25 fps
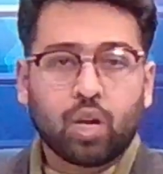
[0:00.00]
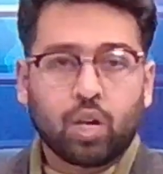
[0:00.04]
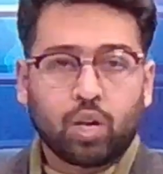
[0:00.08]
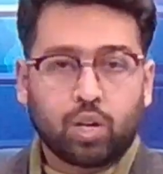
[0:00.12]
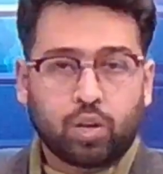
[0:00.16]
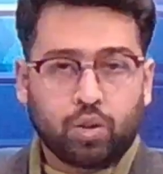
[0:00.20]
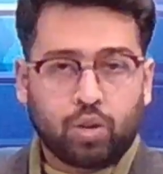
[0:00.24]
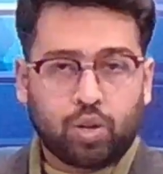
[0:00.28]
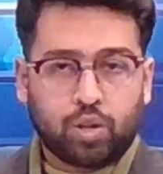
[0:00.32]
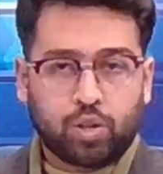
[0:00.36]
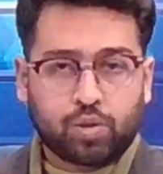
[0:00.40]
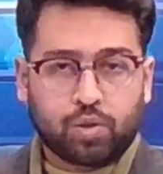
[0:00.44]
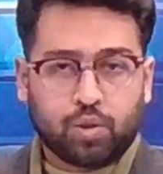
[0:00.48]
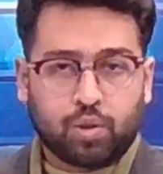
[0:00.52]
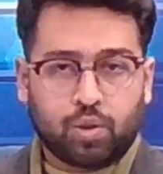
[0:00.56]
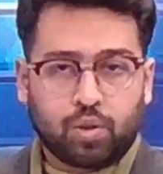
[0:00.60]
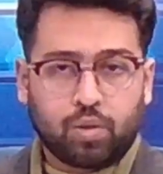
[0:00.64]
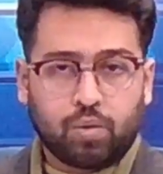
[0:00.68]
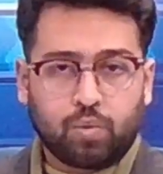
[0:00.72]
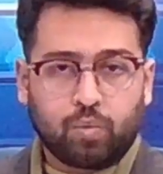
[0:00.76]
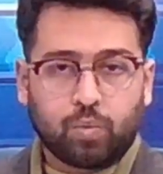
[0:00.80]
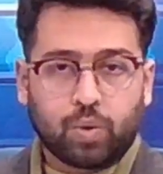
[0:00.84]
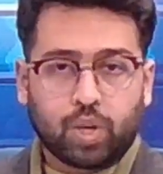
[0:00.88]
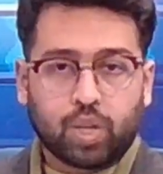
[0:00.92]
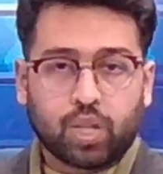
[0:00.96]

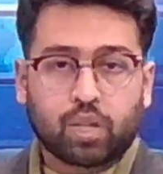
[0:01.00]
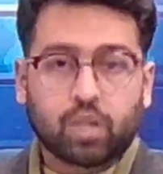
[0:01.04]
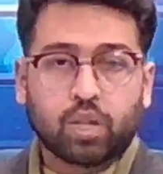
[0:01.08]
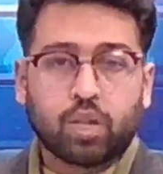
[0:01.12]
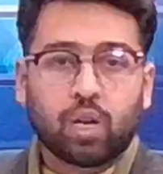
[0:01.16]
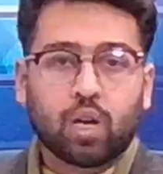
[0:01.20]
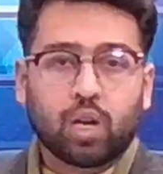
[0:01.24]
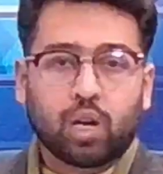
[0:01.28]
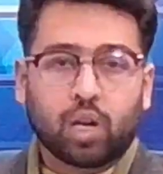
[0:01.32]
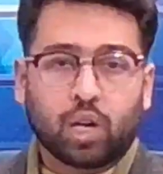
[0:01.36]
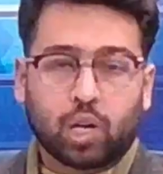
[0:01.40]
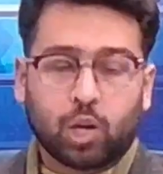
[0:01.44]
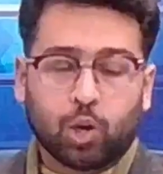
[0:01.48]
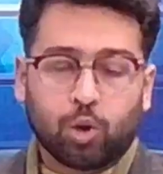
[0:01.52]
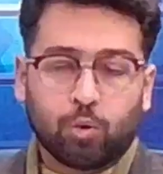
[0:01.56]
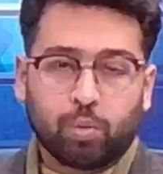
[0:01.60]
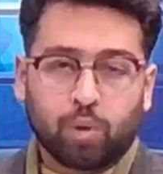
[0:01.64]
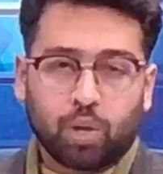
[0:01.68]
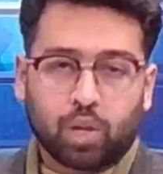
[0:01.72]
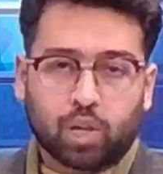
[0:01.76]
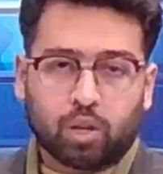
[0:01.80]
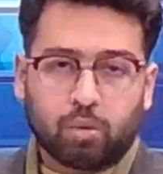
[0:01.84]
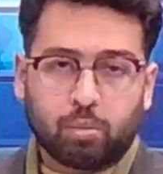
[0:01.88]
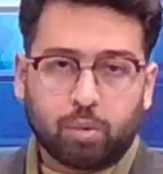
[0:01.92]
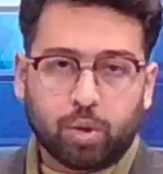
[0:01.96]
unison with
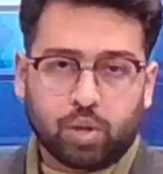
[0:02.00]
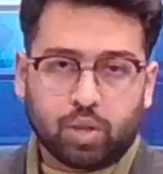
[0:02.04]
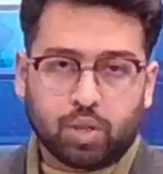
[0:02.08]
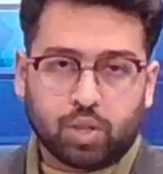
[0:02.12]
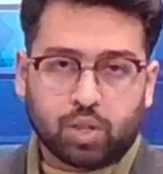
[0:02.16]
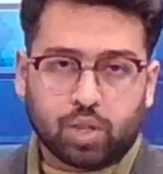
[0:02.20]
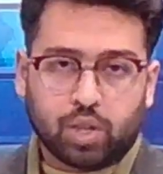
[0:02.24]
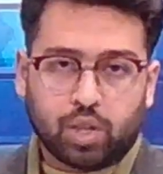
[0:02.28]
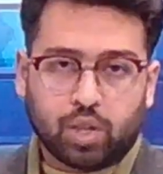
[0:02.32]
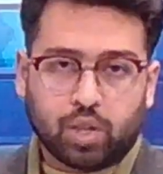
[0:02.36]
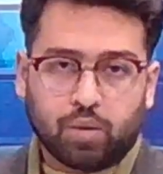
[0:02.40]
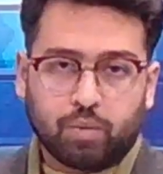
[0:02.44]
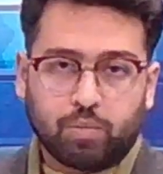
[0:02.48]
global community.